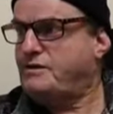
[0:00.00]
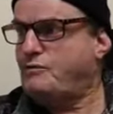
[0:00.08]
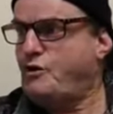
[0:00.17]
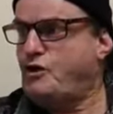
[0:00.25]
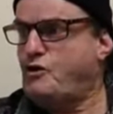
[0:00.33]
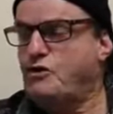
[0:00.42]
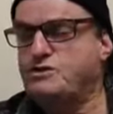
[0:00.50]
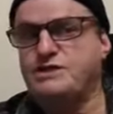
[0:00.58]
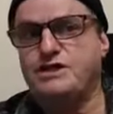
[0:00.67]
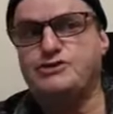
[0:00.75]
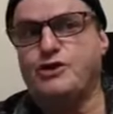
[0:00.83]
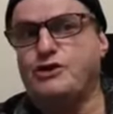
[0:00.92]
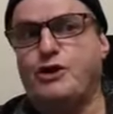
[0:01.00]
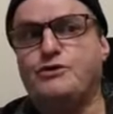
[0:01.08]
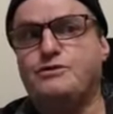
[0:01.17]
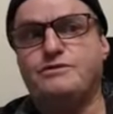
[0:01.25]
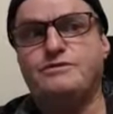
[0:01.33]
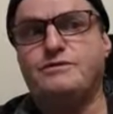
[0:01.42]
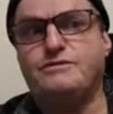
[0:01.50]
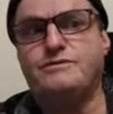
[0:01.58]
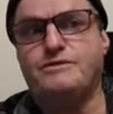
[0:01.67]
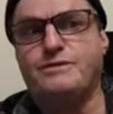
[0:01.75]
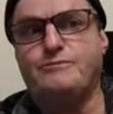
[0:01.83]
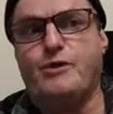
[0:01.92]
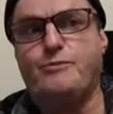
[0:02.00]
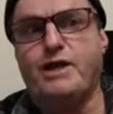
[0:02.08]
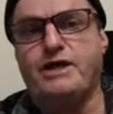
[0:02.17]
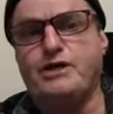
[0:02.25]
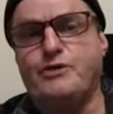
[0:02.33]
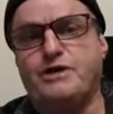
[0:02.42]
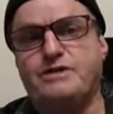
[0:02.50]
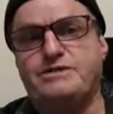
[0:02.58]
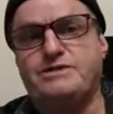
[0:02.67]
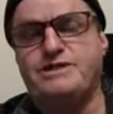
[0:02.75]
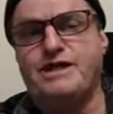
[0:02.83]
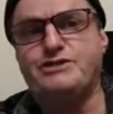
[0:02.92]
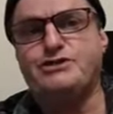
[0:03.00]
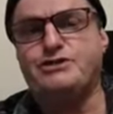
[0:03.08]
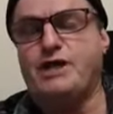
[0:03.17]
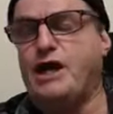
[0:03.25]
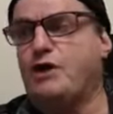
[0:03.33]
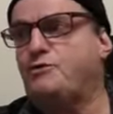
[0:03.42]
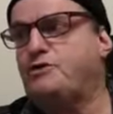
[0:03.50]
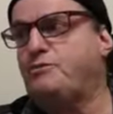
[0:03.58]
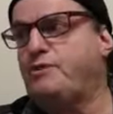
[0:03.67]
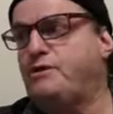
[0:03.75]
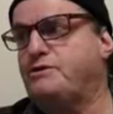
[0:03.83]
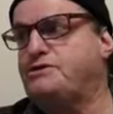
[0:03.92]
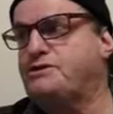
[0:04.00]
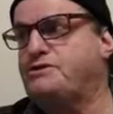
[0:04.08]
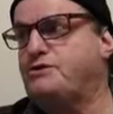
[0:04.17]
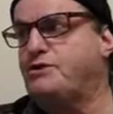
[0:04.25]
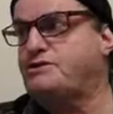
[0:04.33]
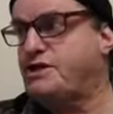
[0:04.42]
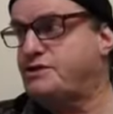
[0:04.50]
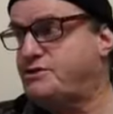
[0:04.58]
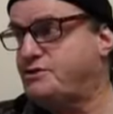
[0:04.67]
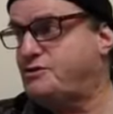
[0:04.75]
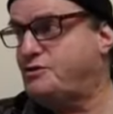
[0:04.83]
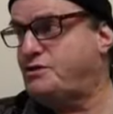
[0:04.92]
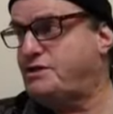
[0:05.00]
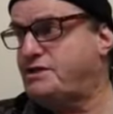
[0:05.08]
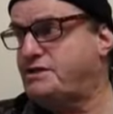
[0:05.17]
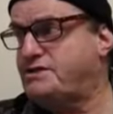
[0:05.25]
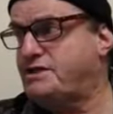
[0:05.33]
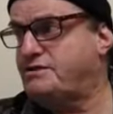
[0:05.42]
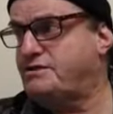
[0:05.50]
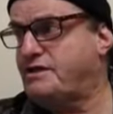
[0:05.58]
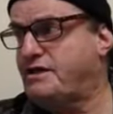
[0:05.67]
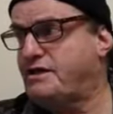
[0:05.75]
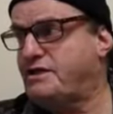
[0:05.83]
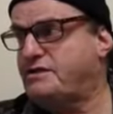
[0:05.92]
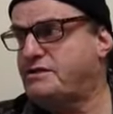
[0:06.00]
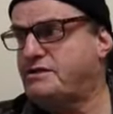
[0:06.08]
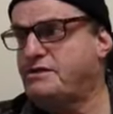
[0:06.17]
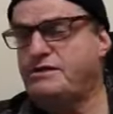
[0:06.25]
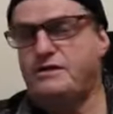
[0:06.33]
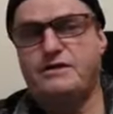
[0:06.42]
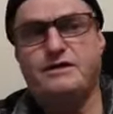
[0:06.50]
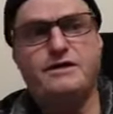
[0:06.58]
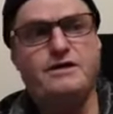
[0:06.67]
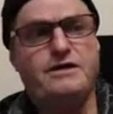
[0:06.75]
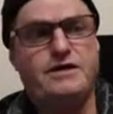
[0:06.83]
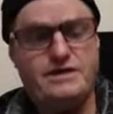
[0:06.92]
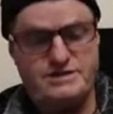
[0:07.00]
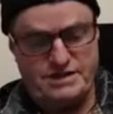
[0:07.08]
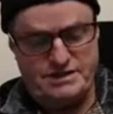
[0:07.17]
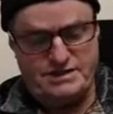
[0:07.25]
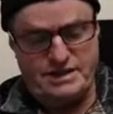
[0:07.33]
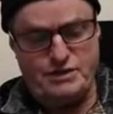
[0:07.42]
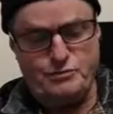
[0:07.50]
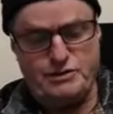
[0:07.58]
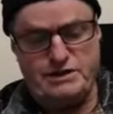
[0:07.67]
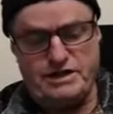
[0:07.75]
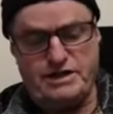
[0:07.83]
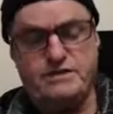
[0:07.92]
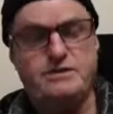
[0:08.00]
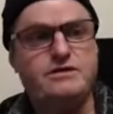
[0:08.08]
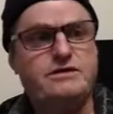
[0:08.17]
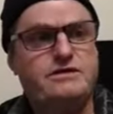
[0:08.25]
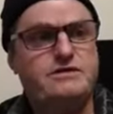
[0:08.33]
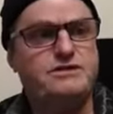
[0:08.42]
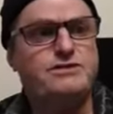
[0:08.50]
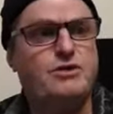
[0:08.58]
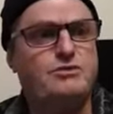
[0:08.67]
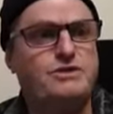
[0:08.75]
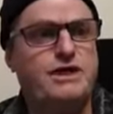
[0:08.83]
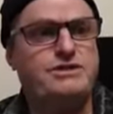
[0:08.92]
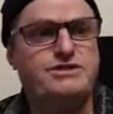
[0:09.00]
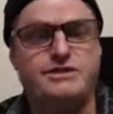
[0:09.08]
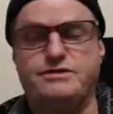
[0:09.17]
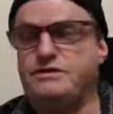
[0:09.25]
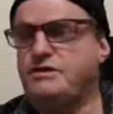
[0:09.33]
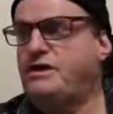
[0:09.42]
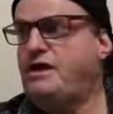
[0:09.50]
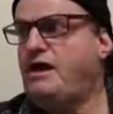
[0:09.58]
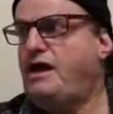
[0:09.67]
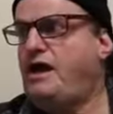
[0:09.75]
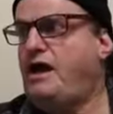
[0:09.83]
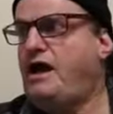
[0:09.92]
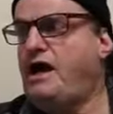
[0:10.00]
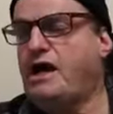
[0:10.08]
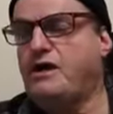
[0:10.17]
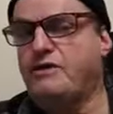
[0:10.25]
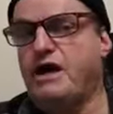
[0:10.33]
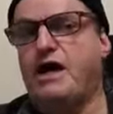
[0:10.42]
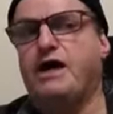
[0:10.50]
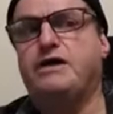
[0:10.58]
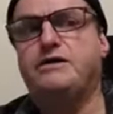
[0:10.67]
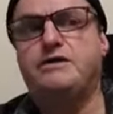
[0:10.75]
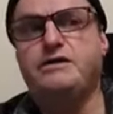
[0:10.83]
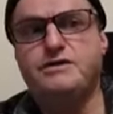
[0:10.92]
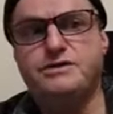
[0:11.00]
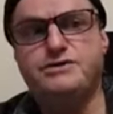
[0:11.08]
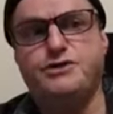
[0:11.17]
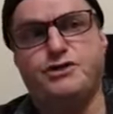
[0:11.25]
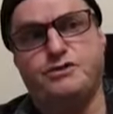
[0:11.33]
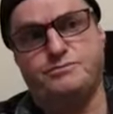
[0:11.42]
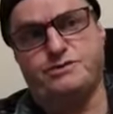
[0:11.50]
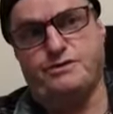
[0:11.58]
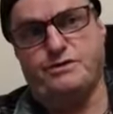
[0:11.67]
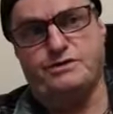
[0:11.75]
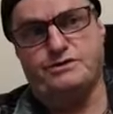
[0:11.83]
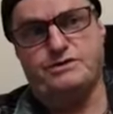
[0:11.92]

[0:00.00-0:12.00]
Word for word: Where God says, I don't, I pay no attention to outward appearances, I judge the thought and intent of the heart. He says, inwardly, this whole nation are uncircumcised.